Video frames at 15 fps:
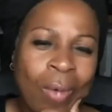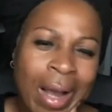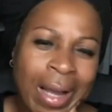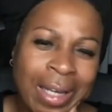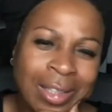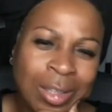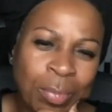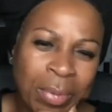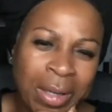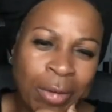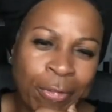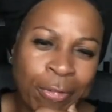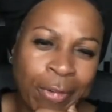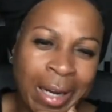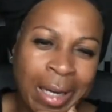is it being
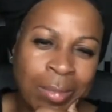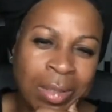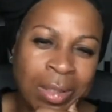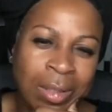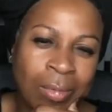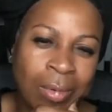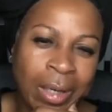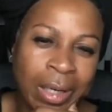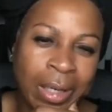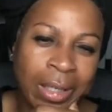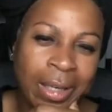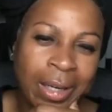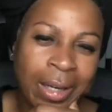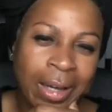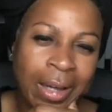framed in a
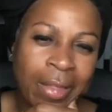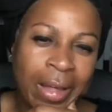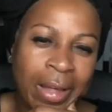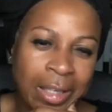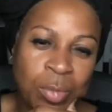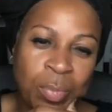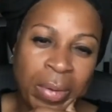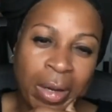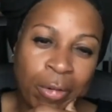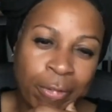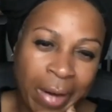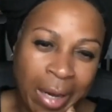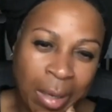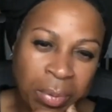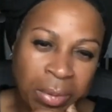way that is being
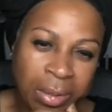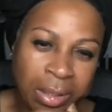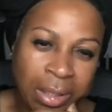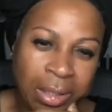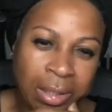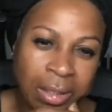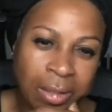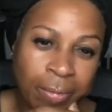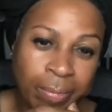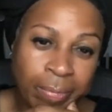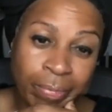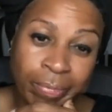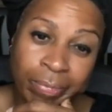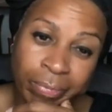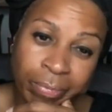framed politically?
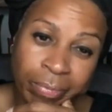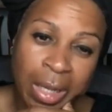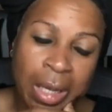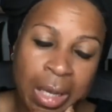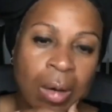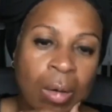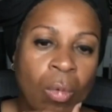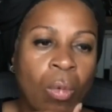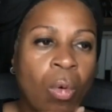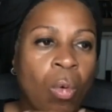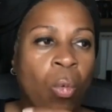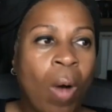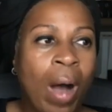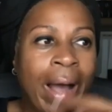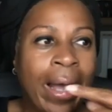
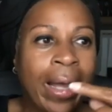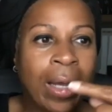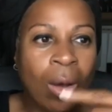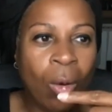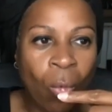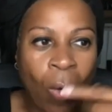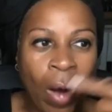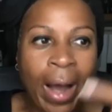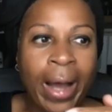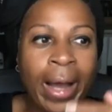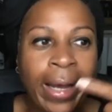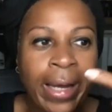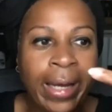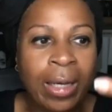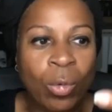Why
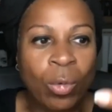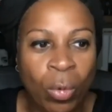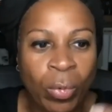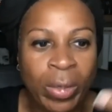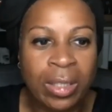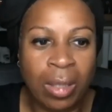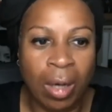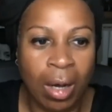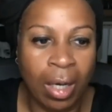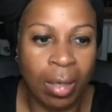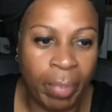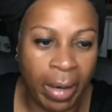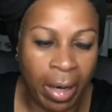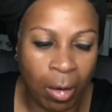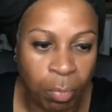when we talk
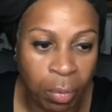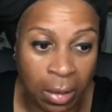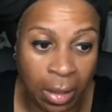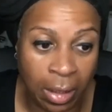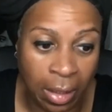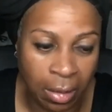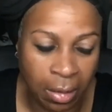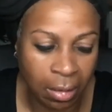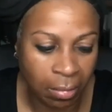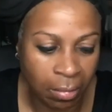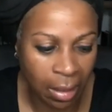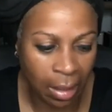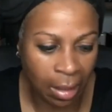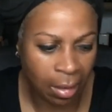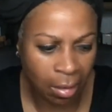about police,
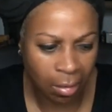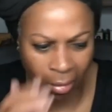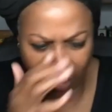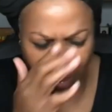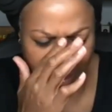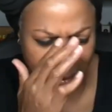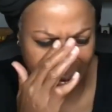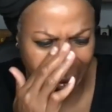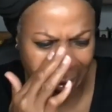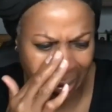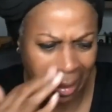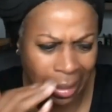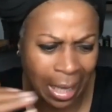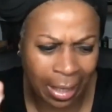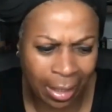and there's a
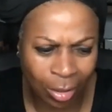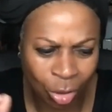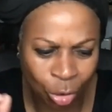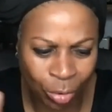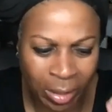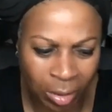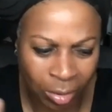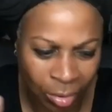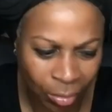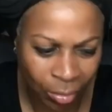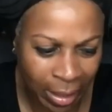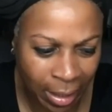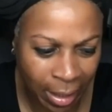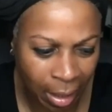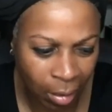lot of triggers
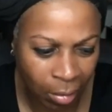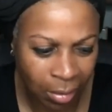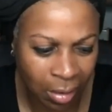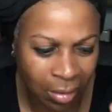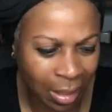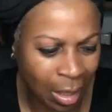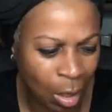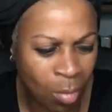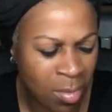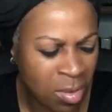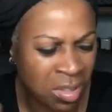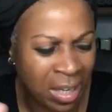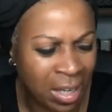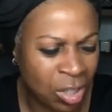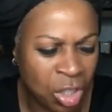right now. There's
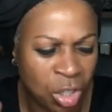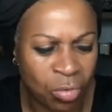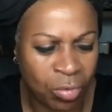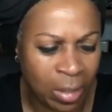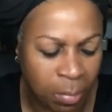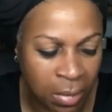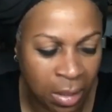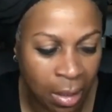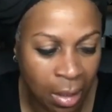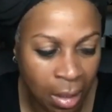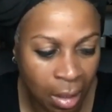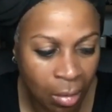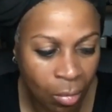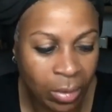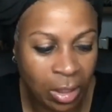almost like a script,
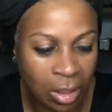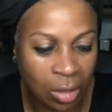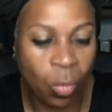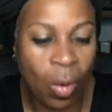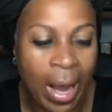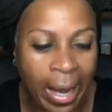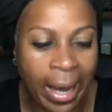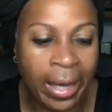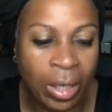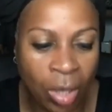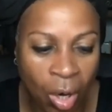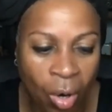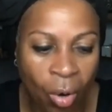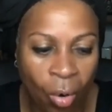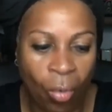which is why I
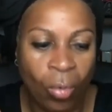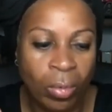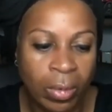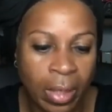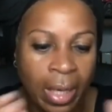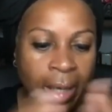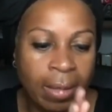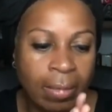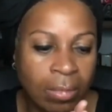know that